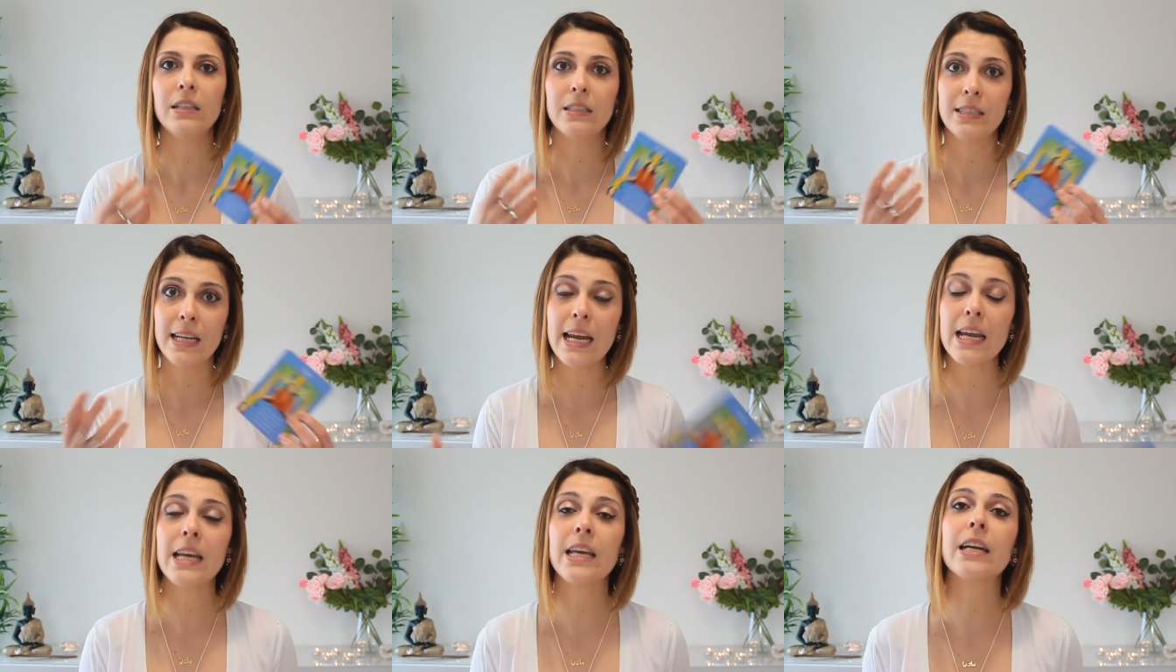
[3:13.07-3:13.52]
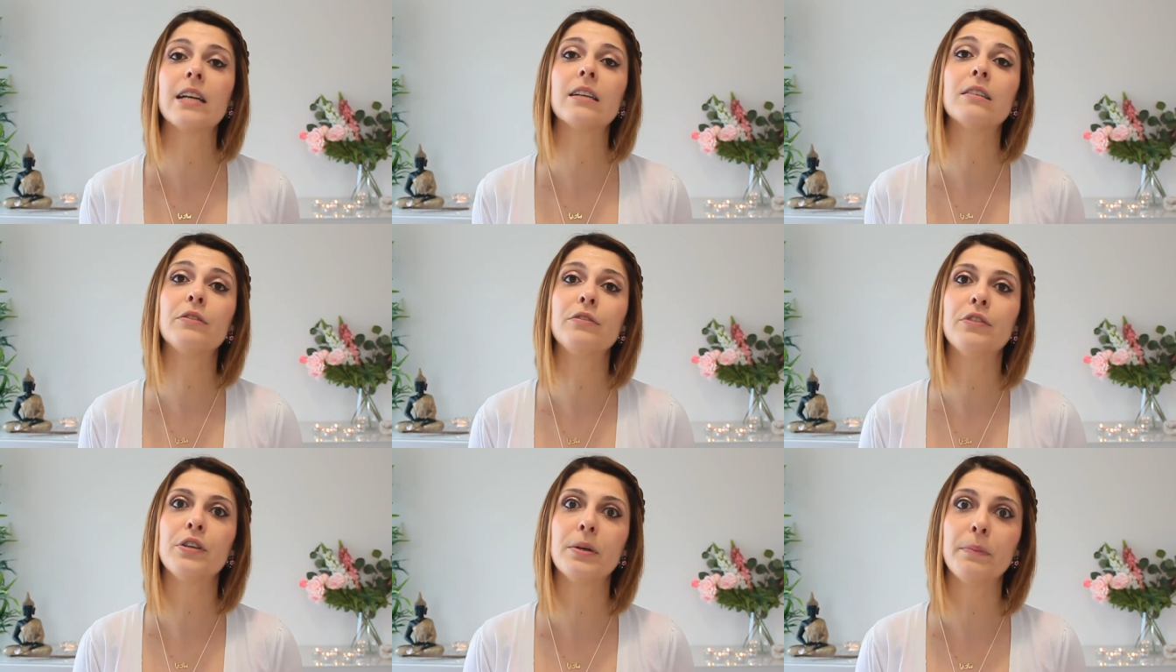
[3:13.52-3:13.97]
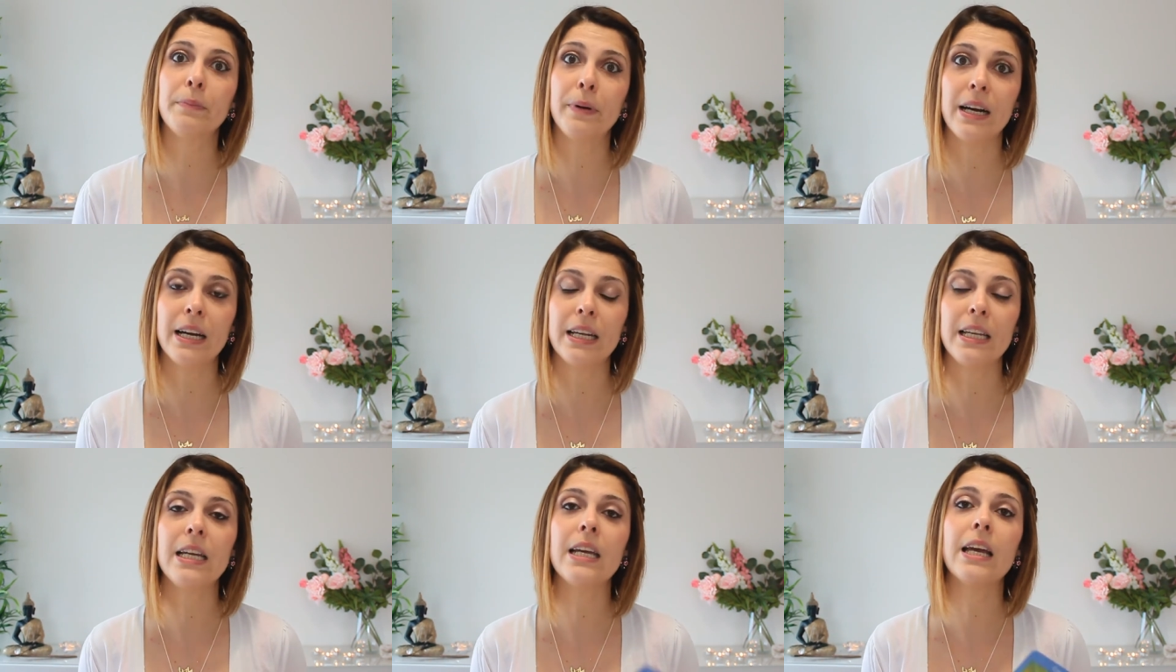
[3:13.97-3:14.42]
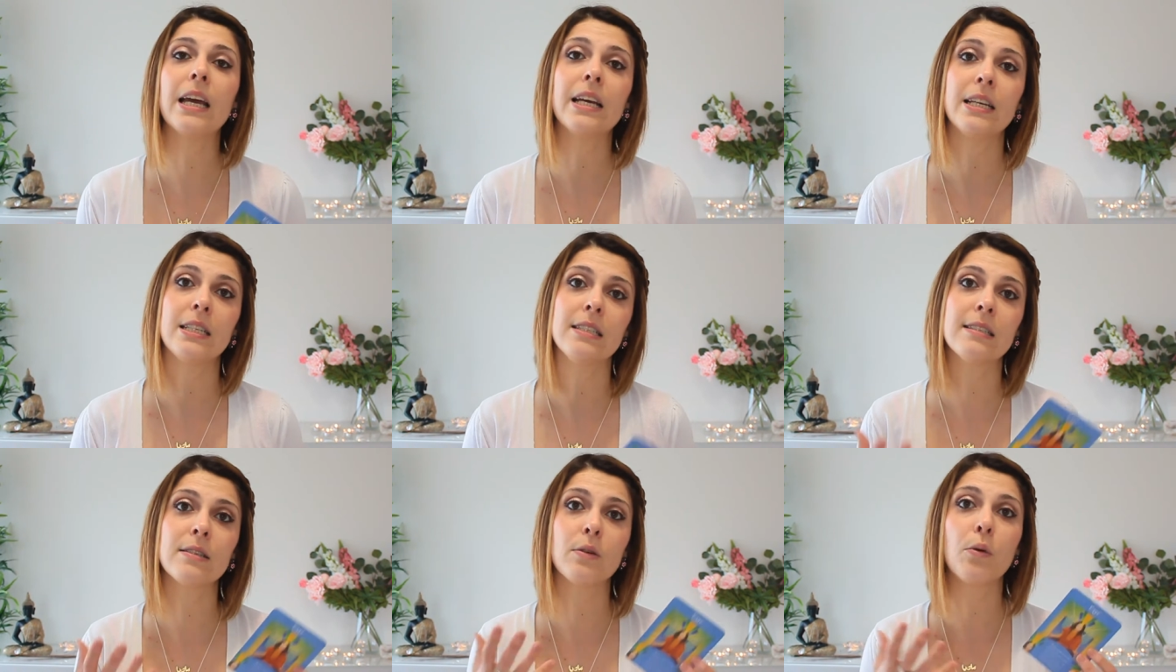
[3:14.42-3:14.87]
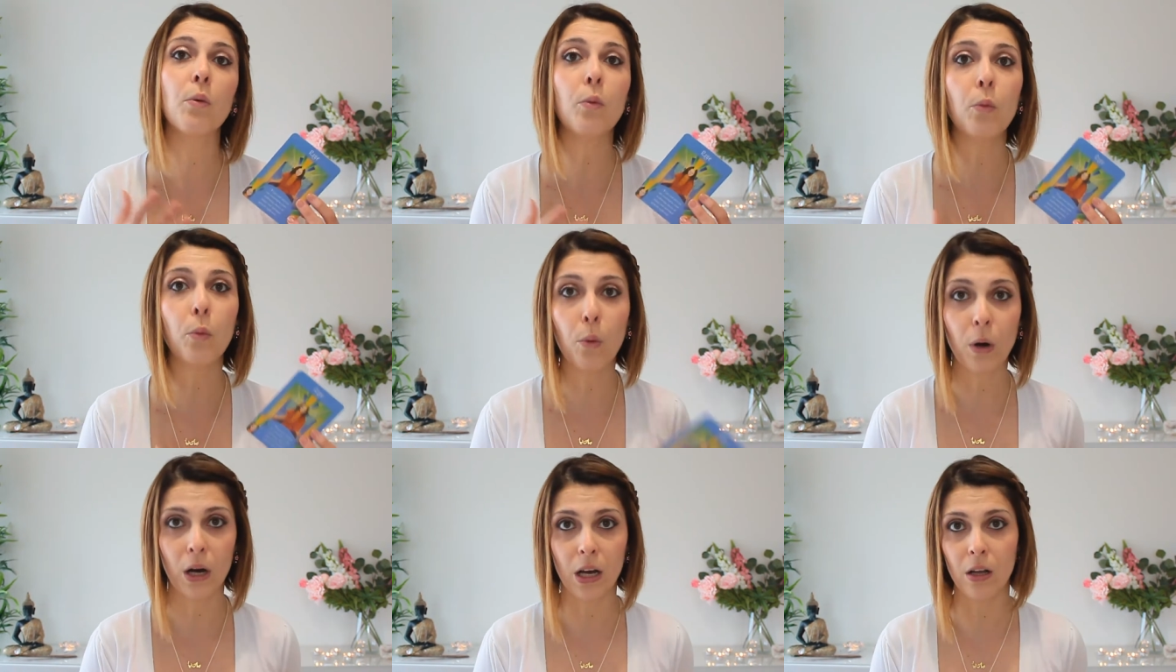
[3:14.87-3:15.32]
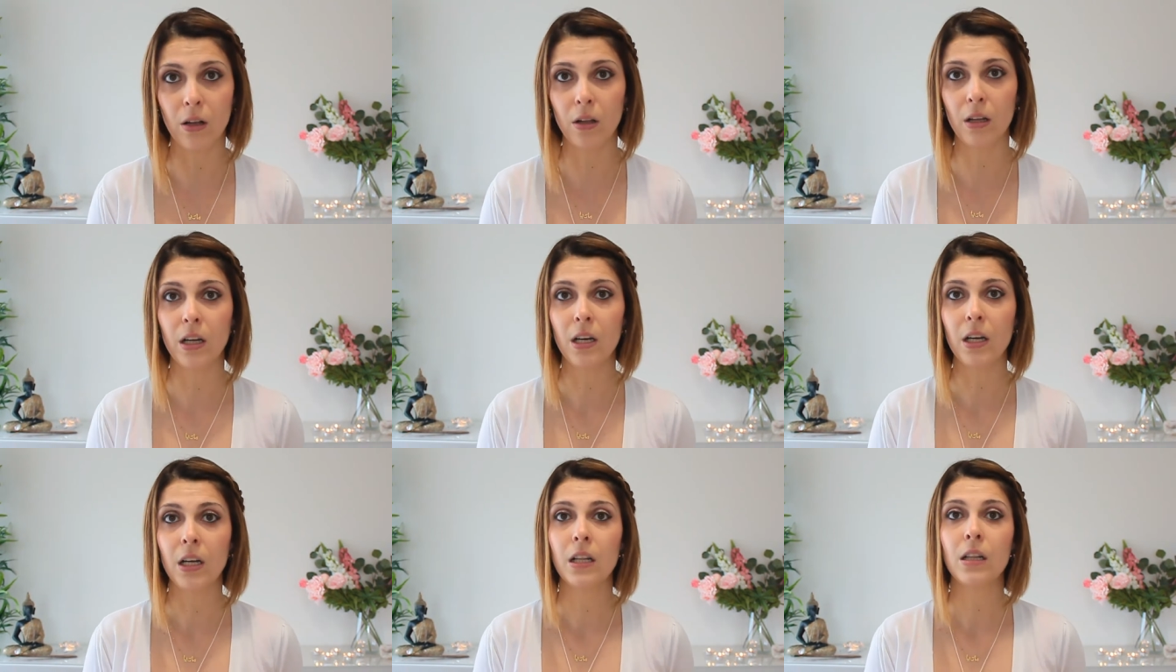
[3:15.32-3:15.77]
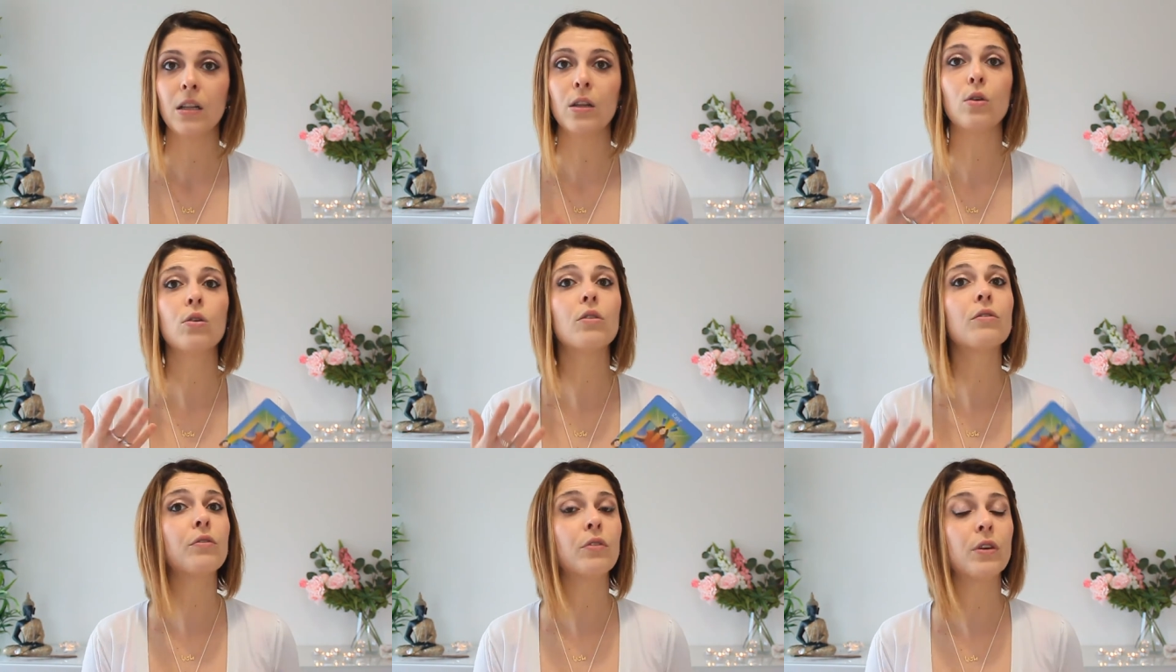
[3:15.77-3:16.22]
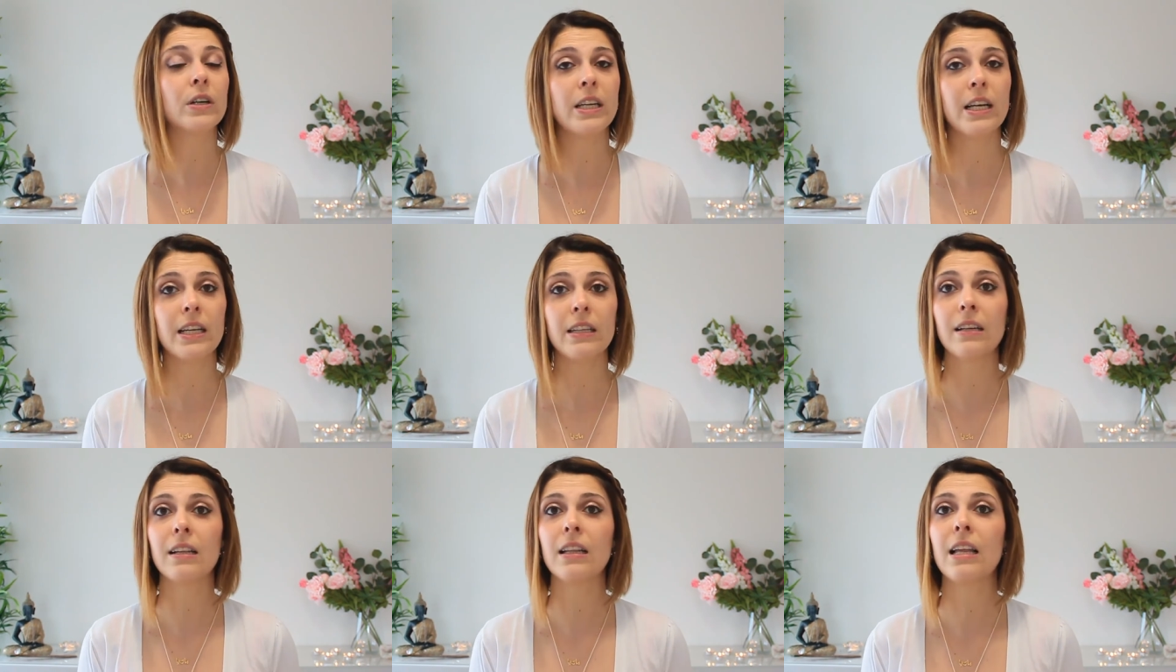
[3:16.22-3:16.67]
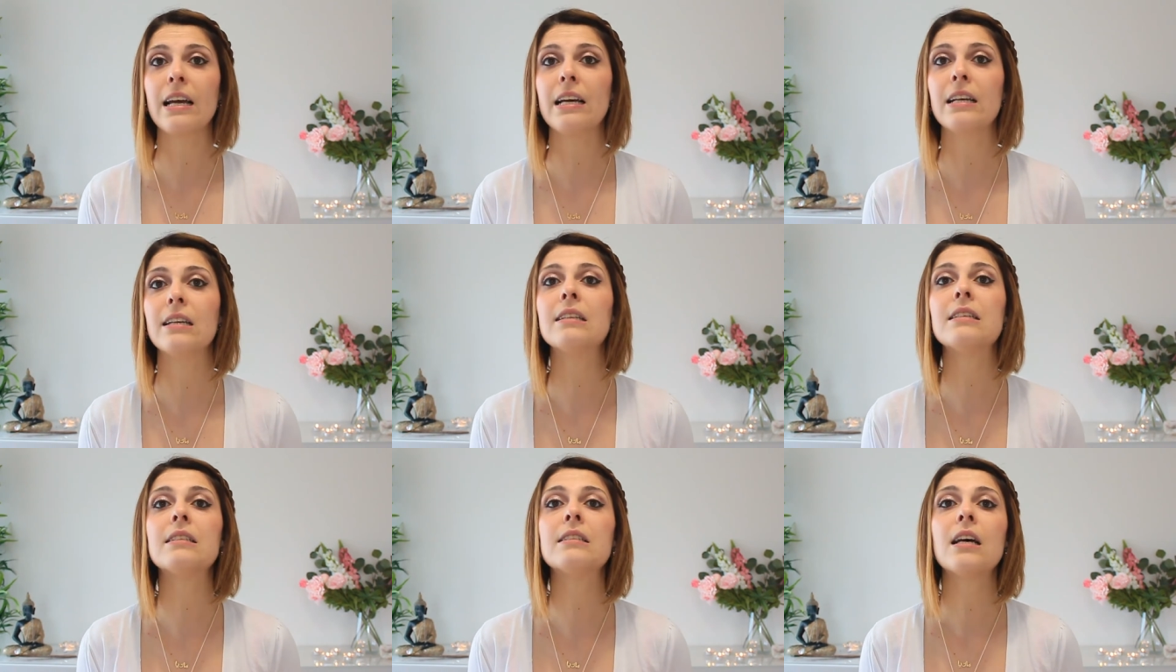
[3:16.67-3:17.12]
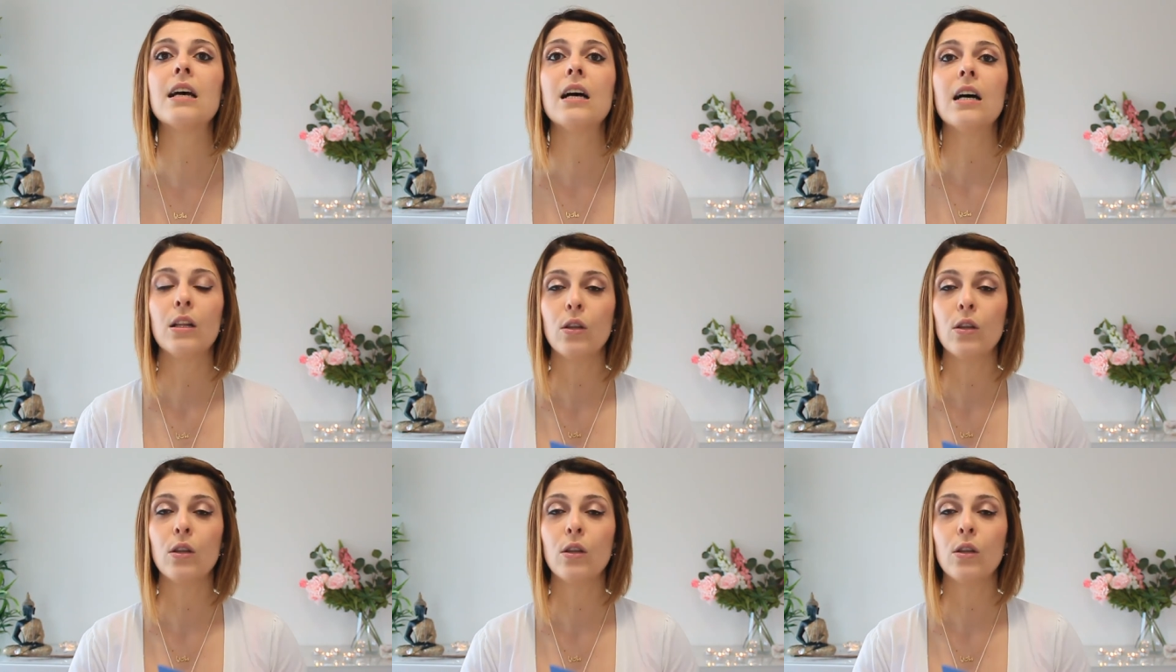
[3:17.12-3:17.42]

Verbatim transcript: take care of your body as well. Look for that class,